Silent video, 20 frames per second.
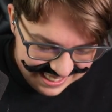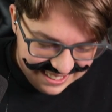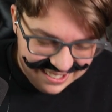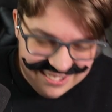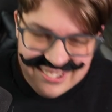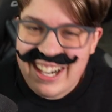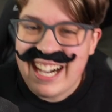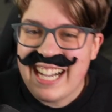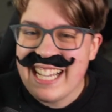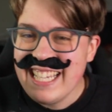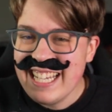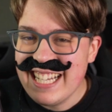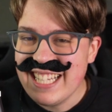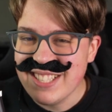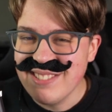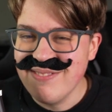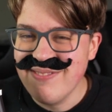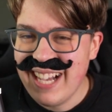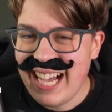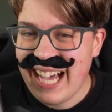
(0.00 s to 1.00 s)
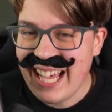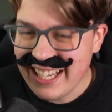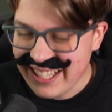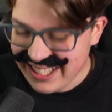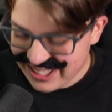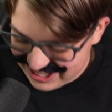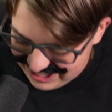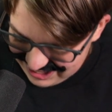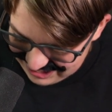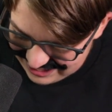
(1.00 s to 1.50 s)
Why has
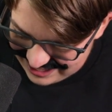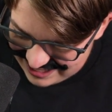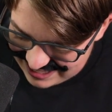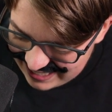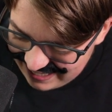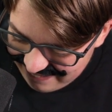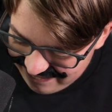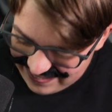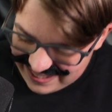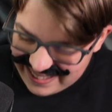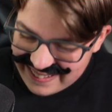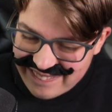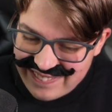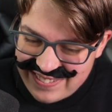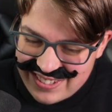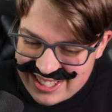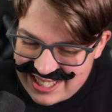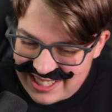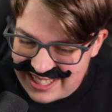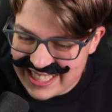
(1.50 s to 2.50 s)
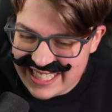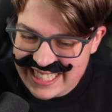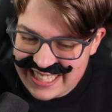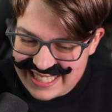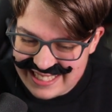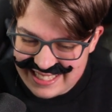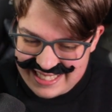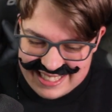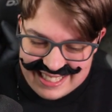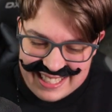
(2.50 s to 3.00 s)
Mario to suffer for
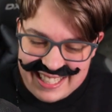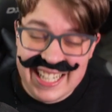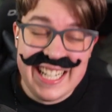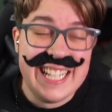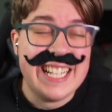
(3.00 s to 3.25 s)
this?